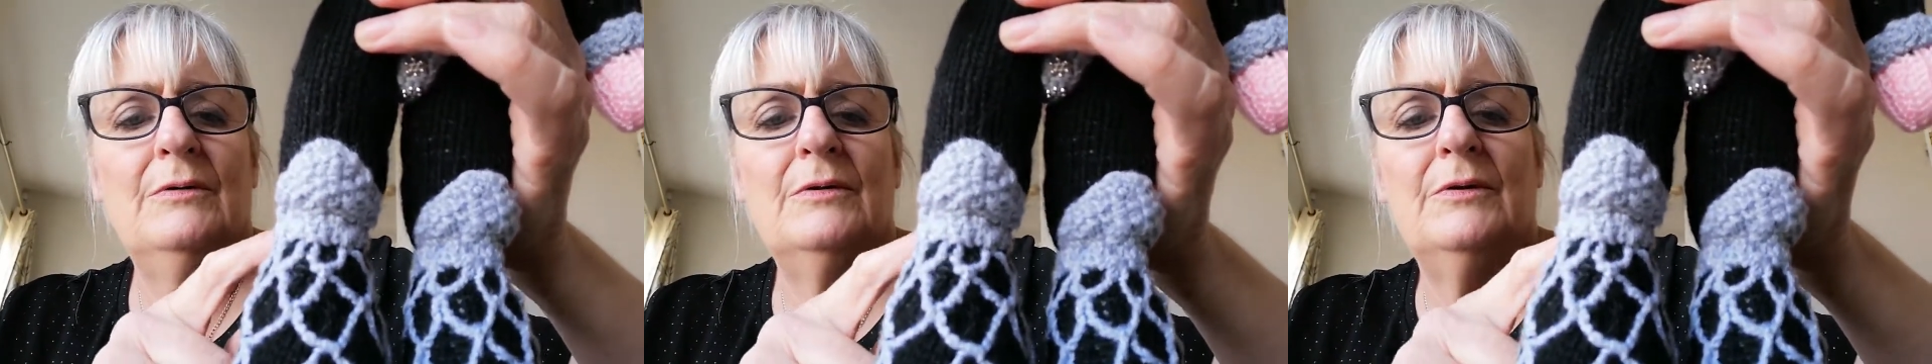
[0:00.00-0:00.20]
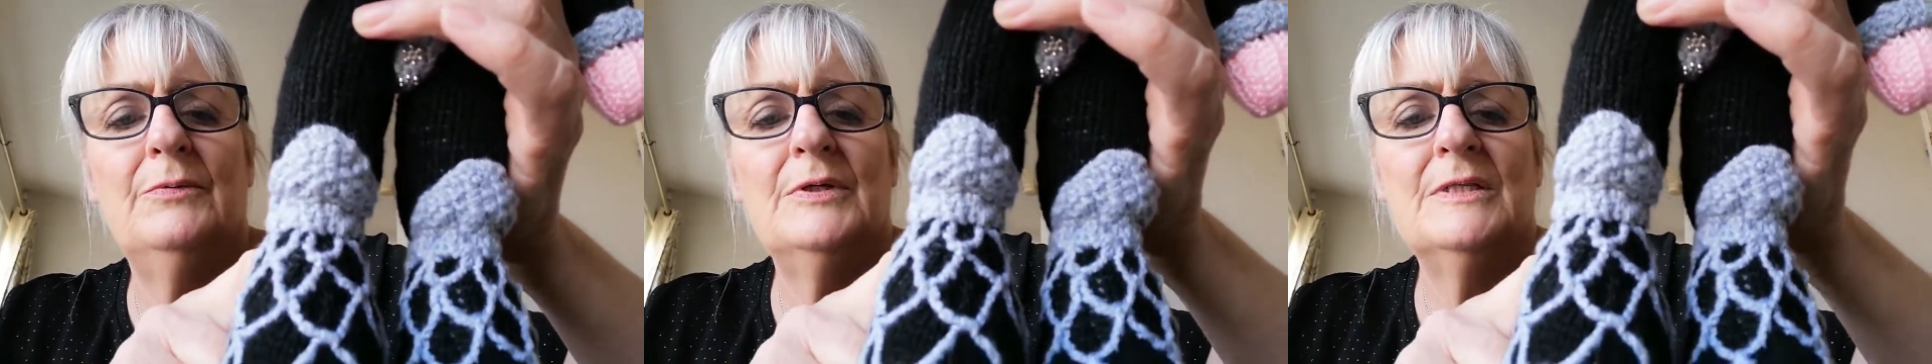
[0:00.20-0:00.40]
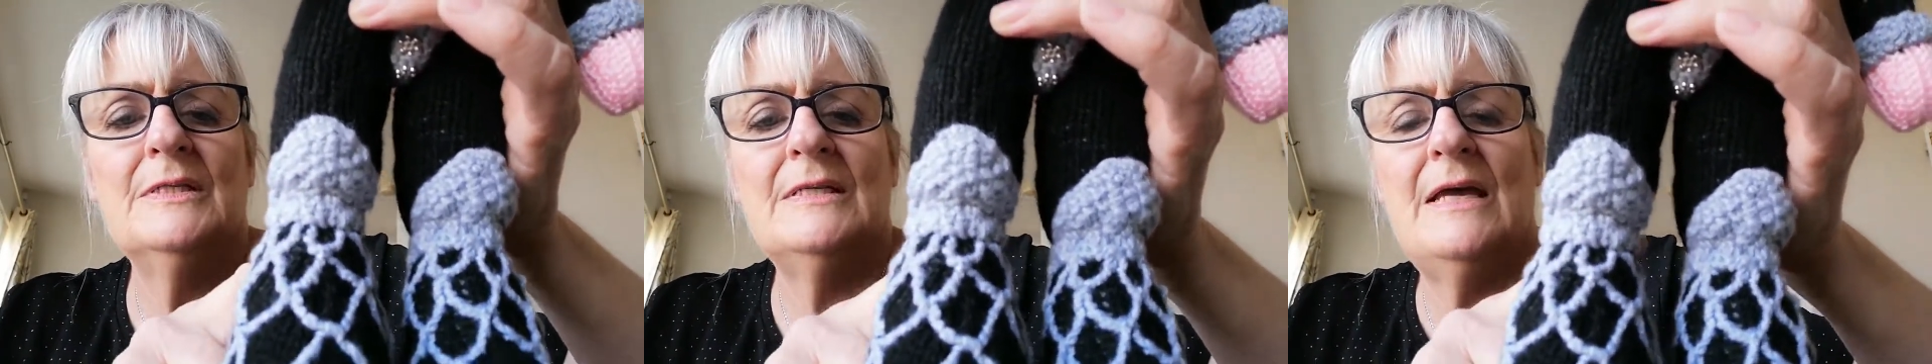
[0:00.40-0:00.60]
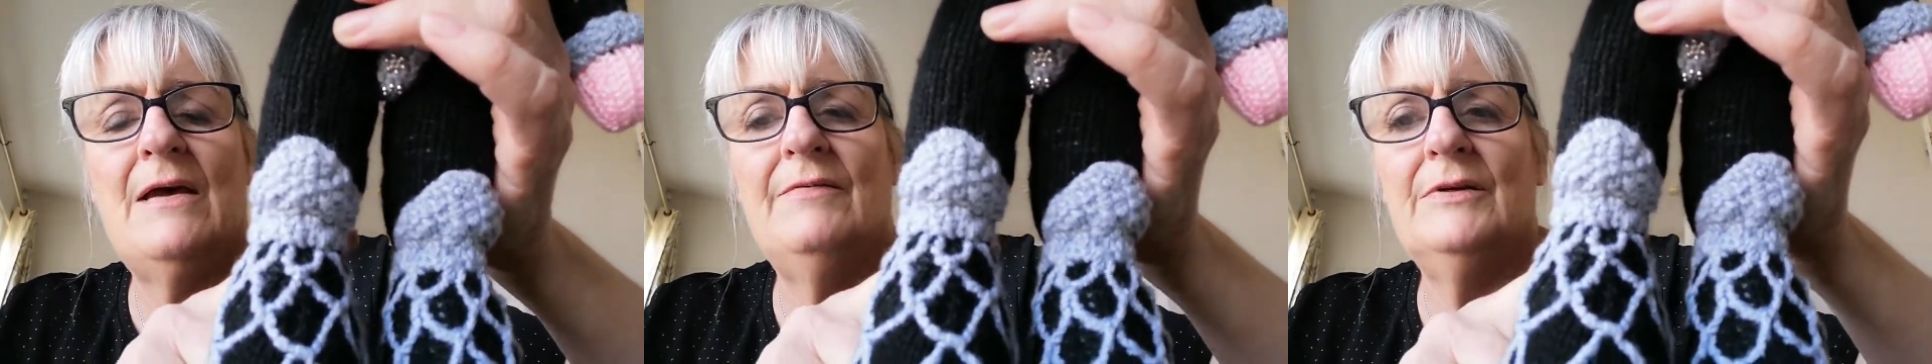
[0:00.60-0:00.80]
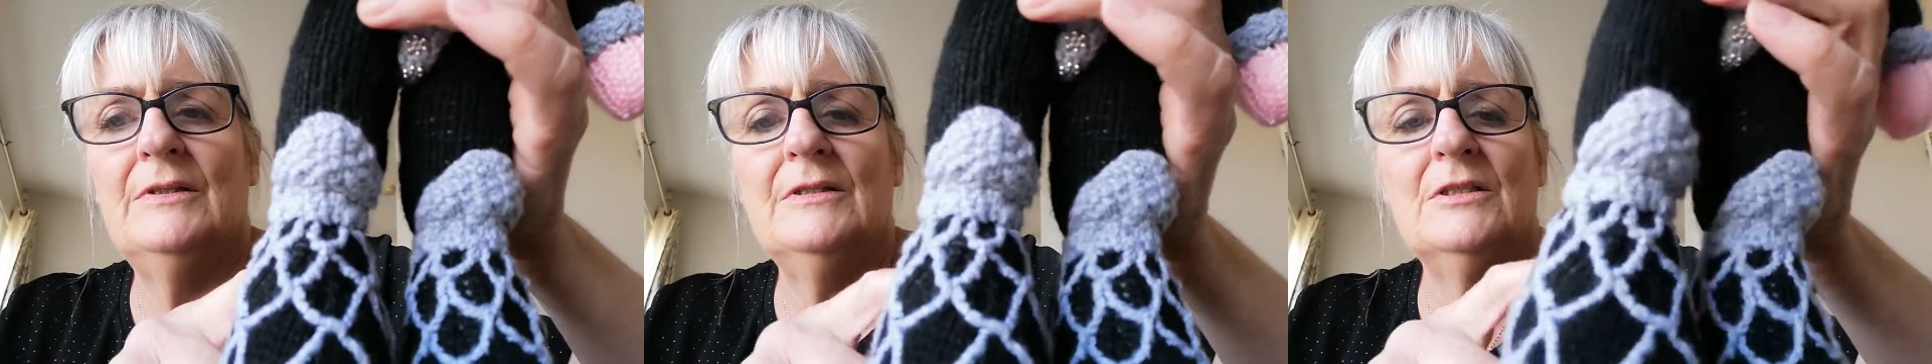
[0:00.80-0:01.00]
there was
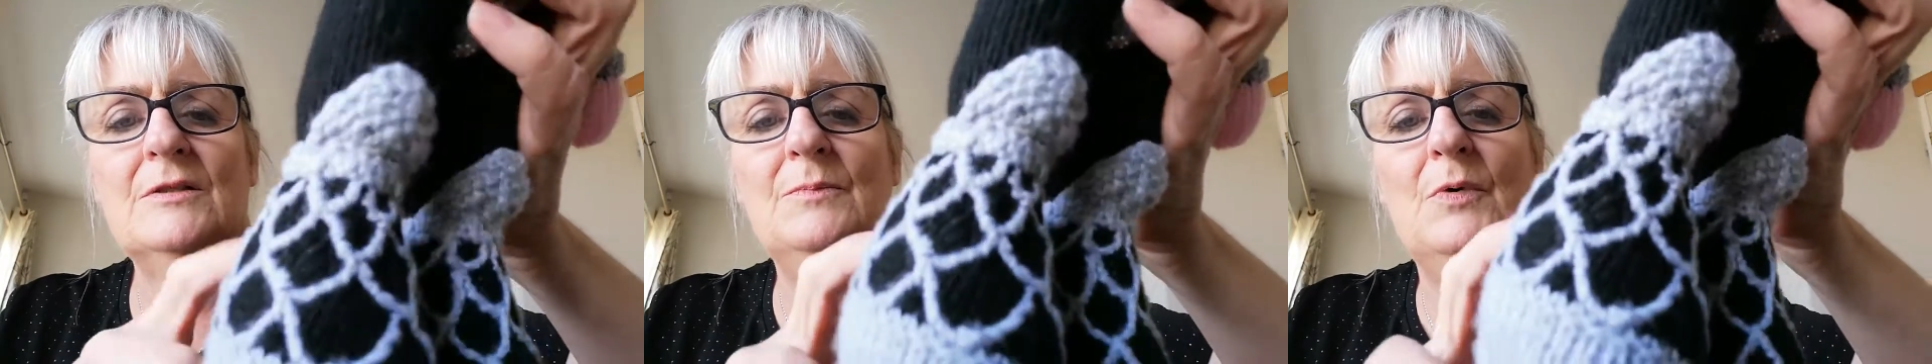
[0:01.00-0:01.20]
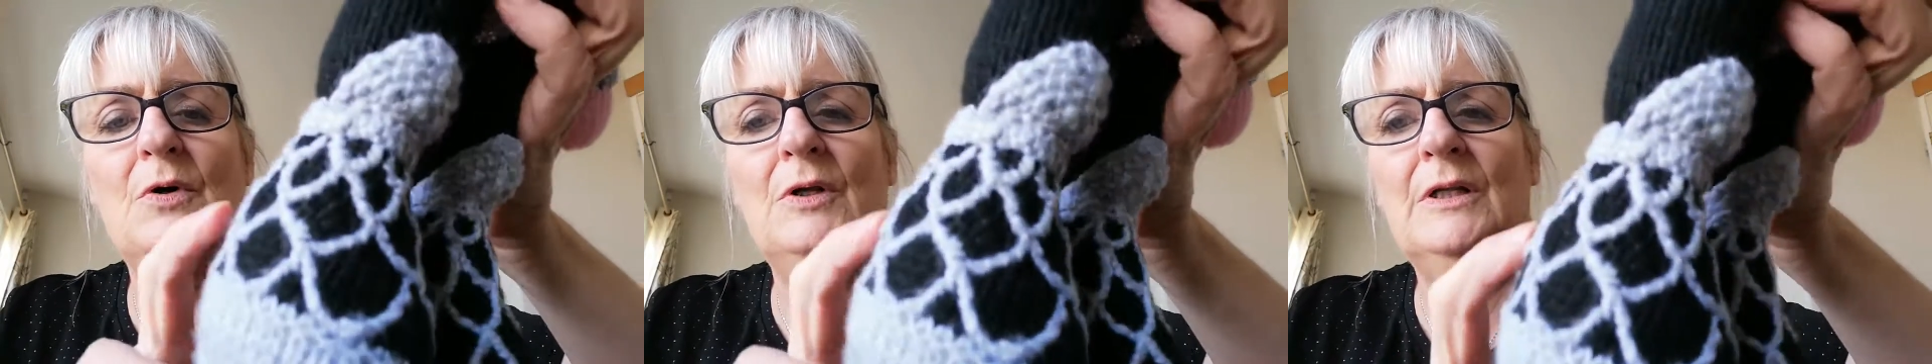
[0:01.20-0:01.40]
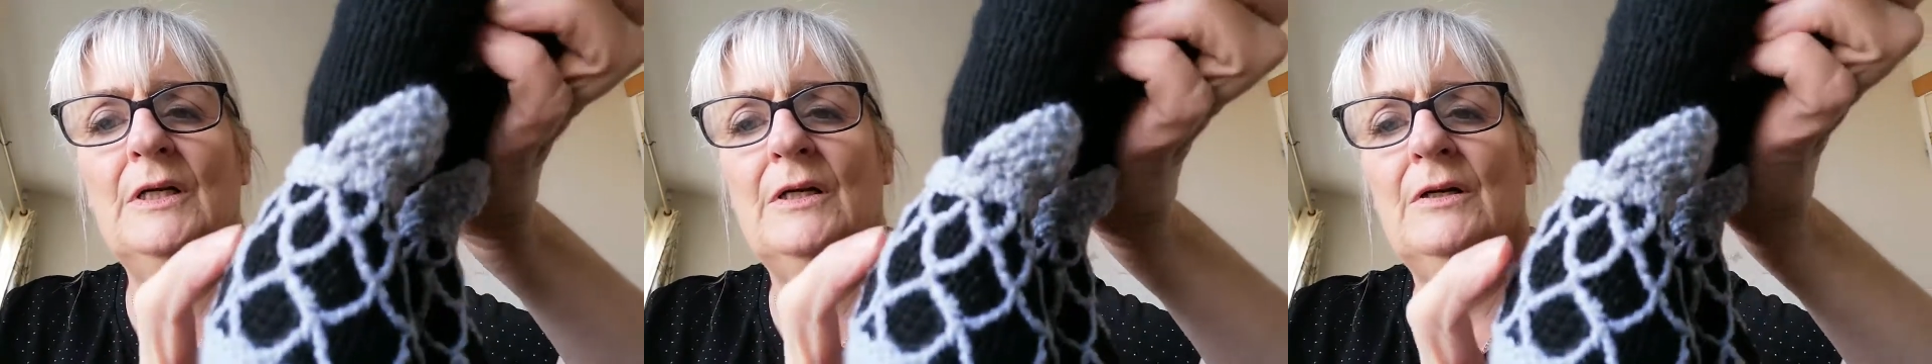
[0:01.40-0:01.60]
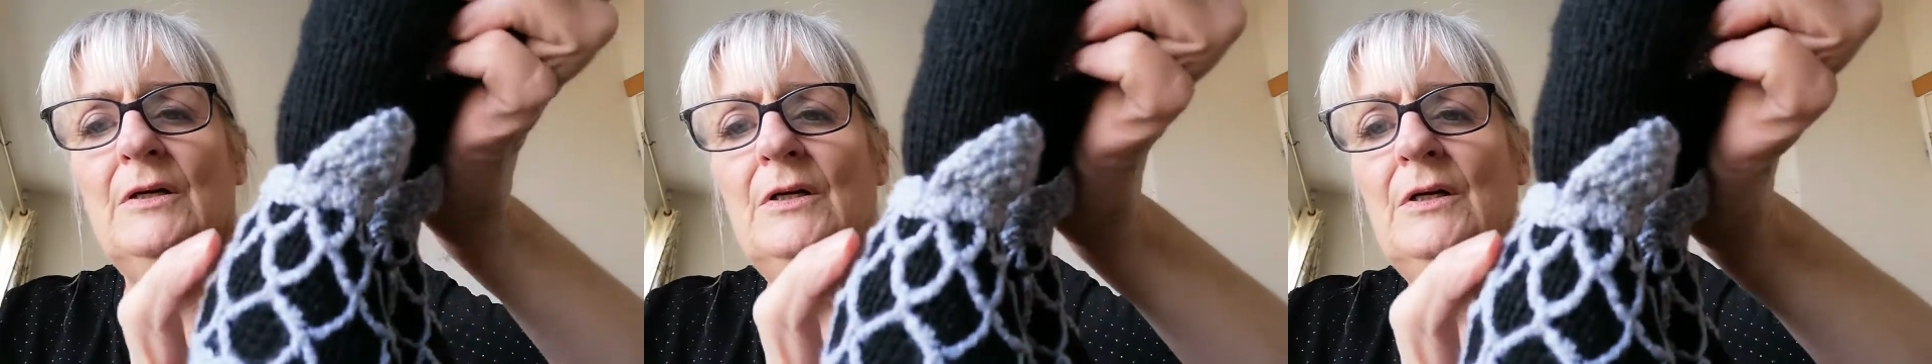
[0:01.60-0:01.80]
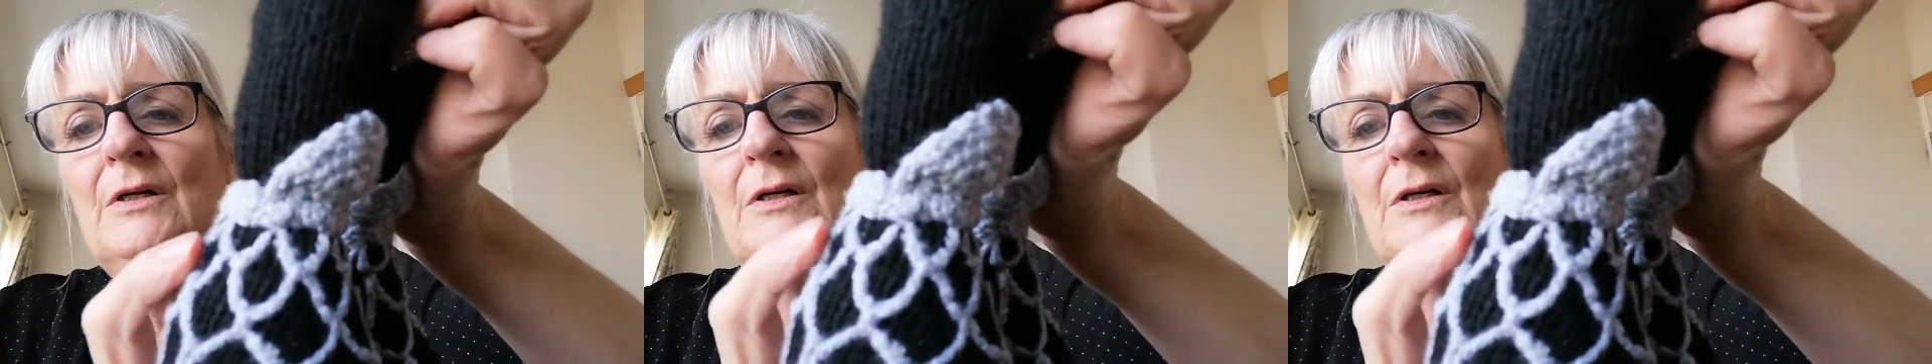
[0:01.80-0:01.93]
7 smaller